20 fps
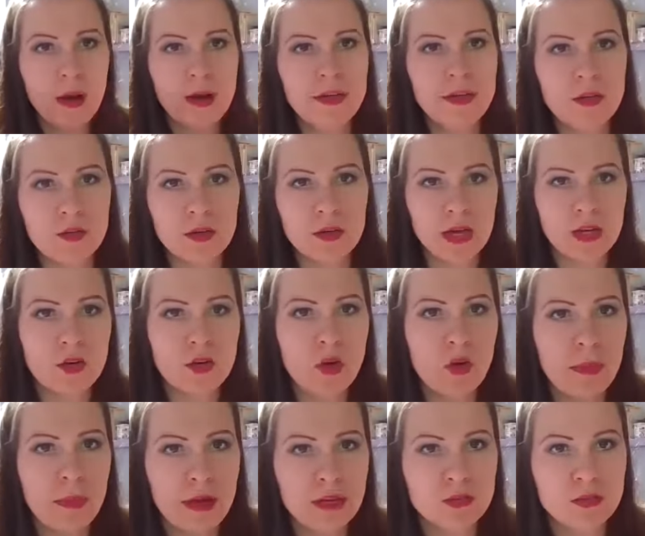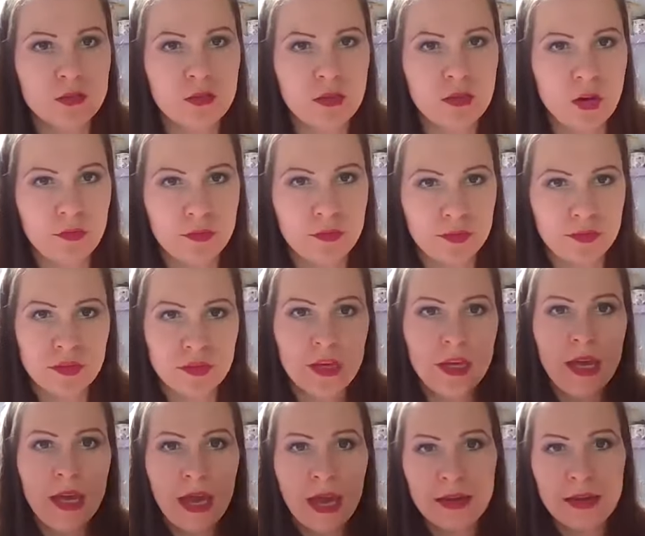when you can go back to the office.
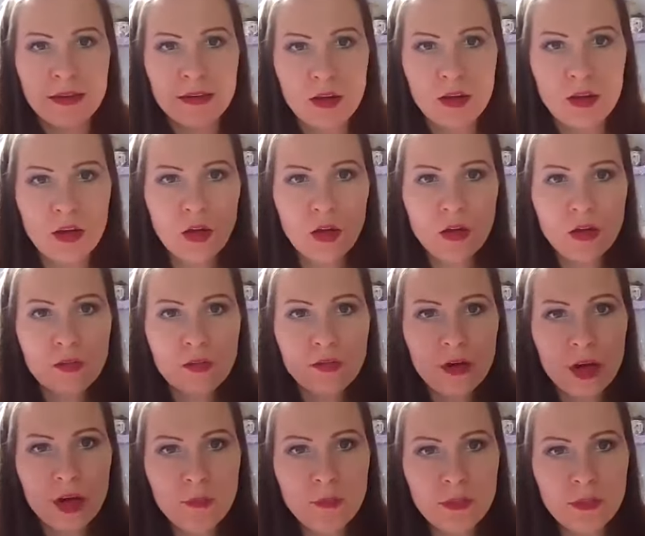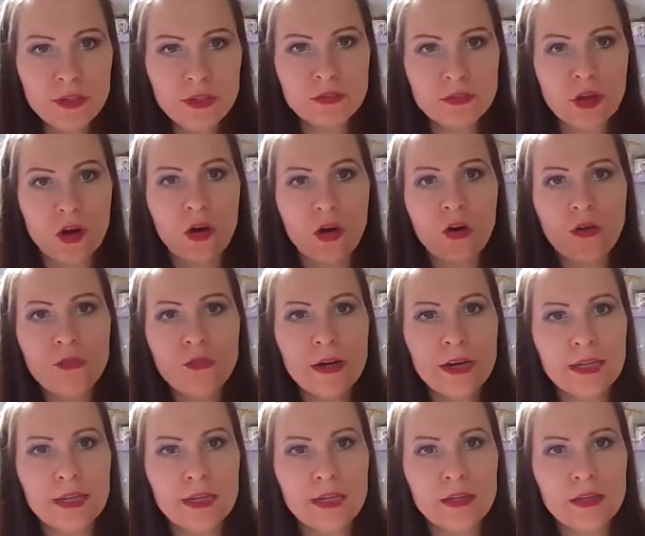And a lot of companies are
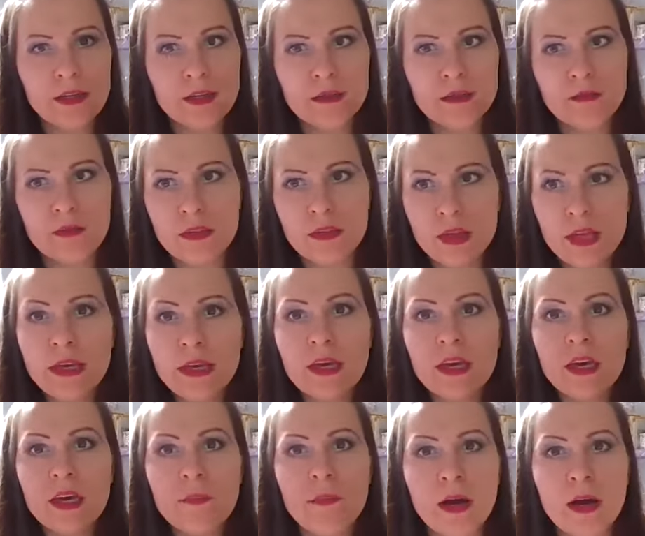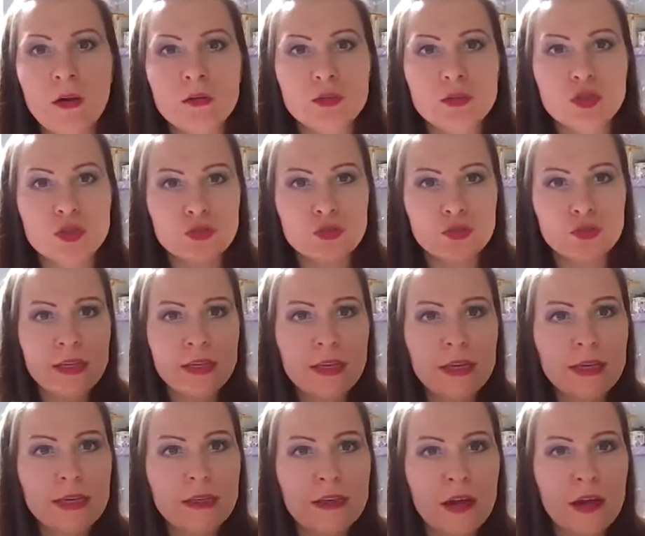already thinking about
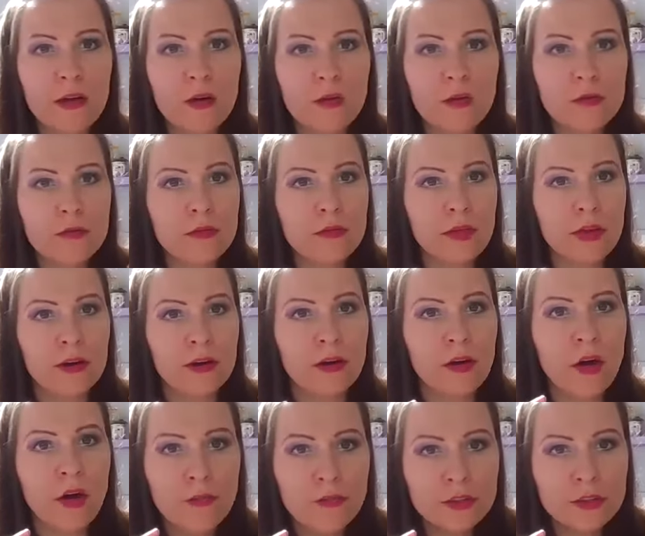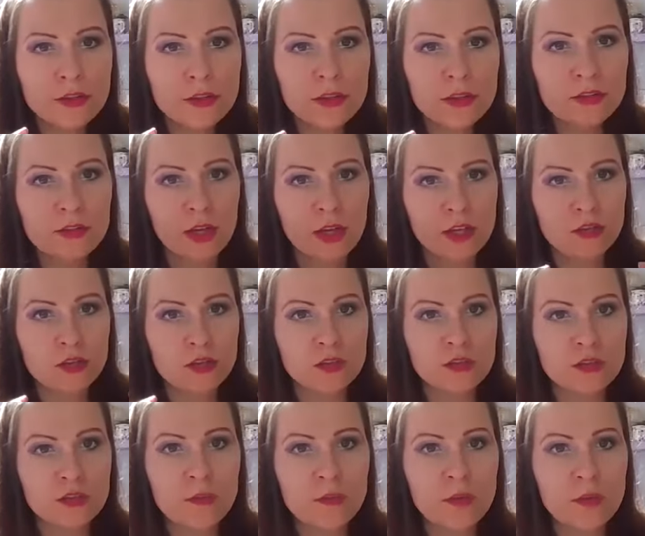shrinking down their offices and
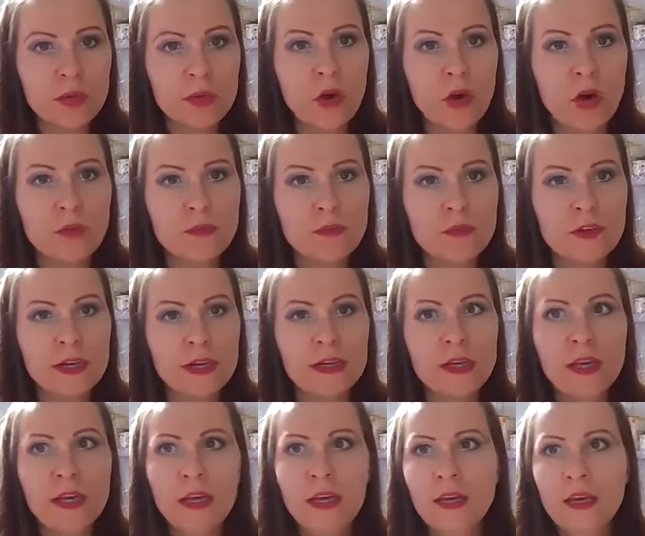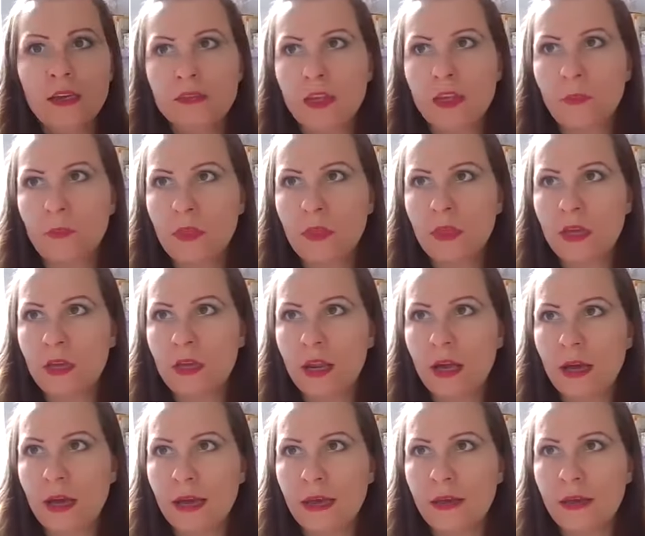just simply offering something
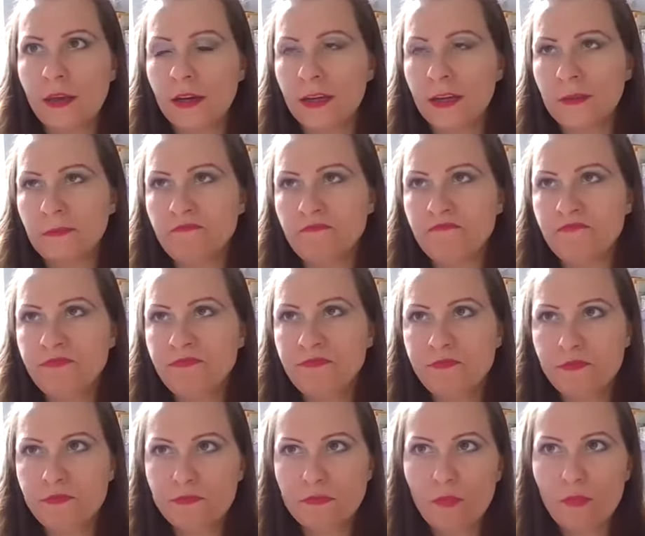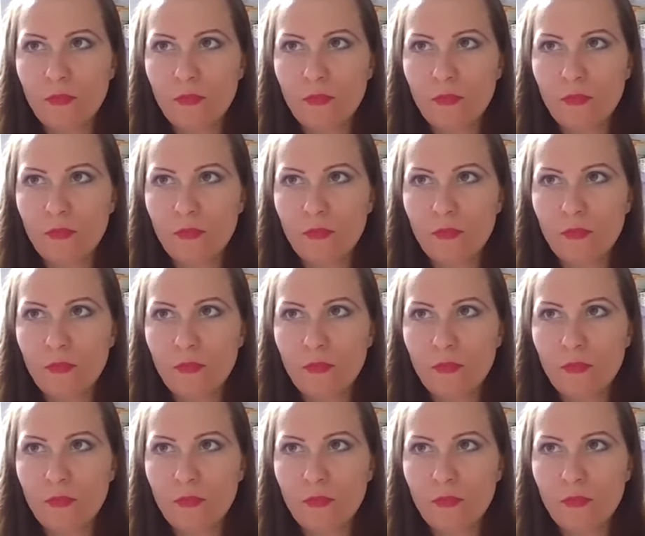like um,